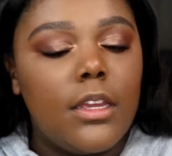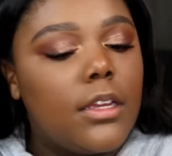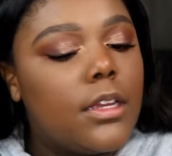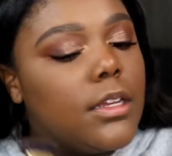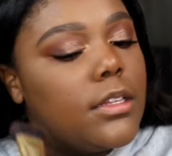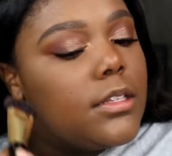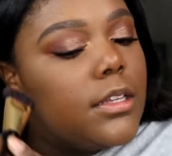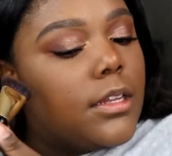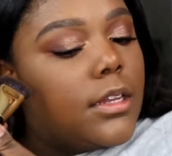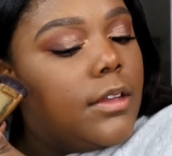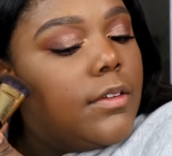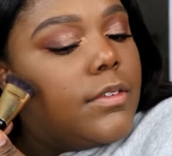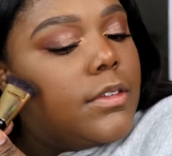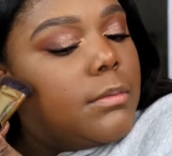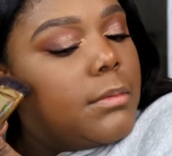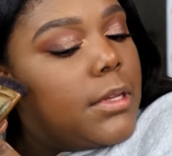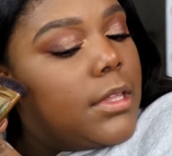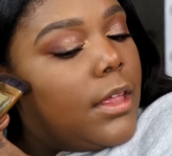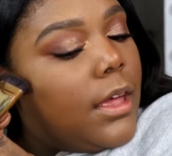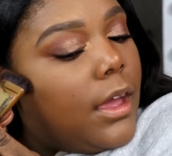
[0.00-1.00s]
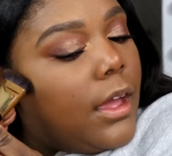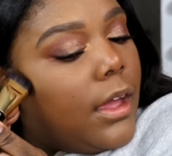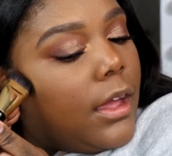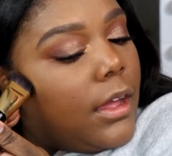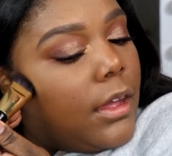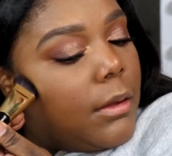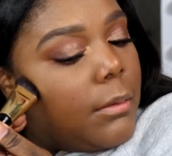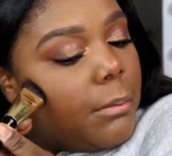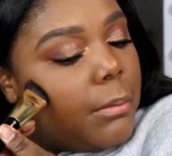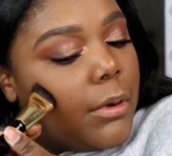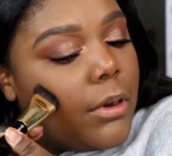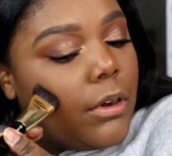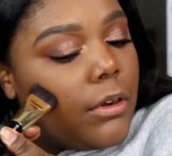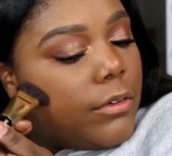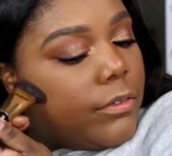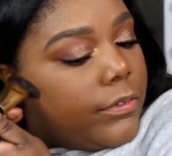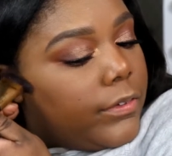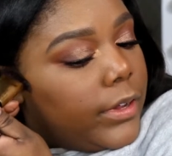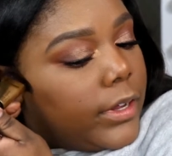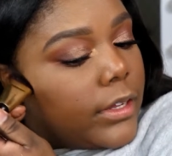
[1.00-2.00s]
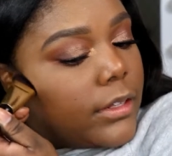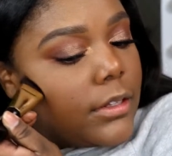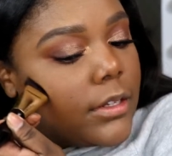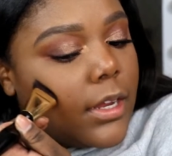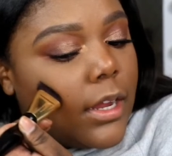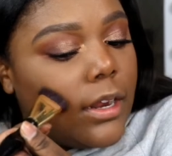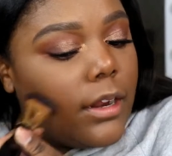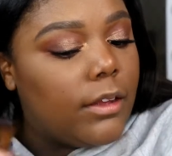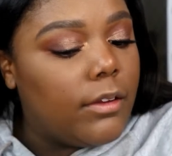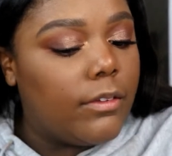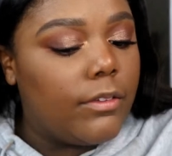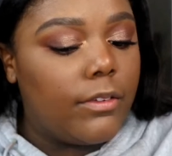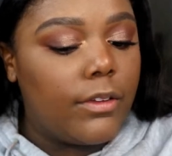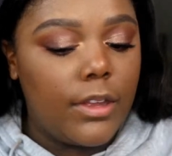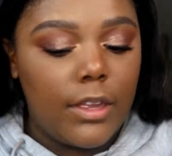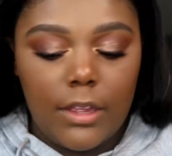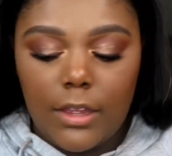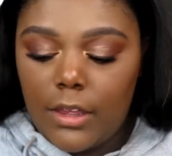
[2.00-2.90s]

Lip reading: because it gives me that perfect kind of